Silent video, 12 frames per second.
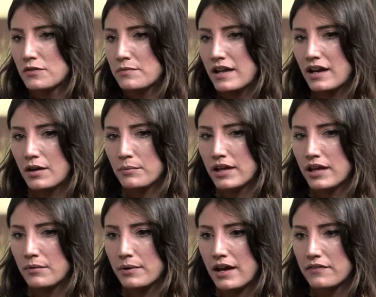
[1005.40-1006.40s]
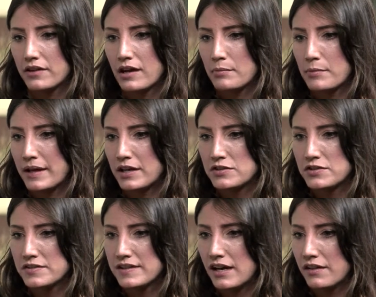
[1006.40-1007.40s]
from then on, we have a couple
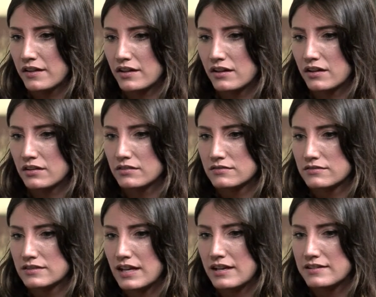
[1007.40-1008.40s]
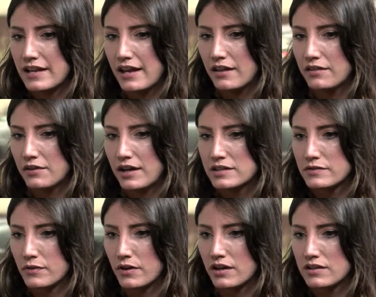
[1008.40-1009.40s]
managers now that are kind of taking the reins
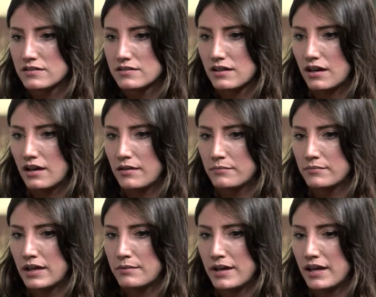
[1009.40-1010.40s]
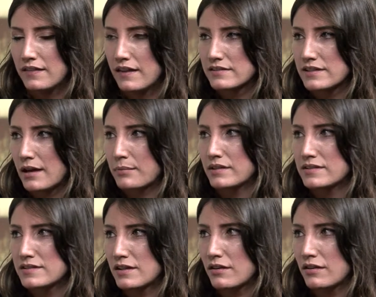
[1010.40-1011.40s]
for us and making things happen.
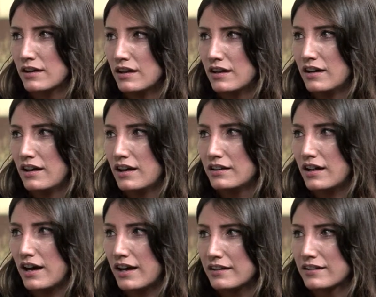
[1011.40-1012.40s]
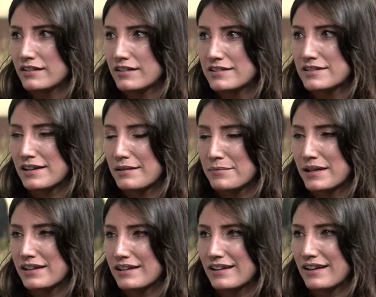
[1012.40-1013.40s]
So a lot is going to
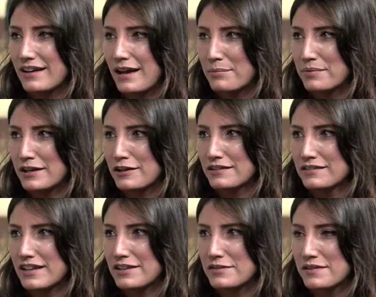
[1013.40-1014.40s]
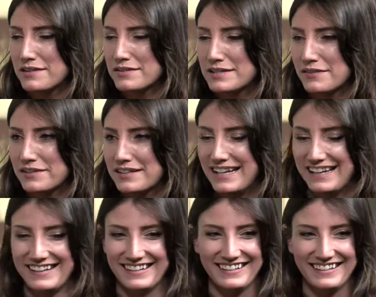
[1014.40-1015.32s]
be happening in 2017.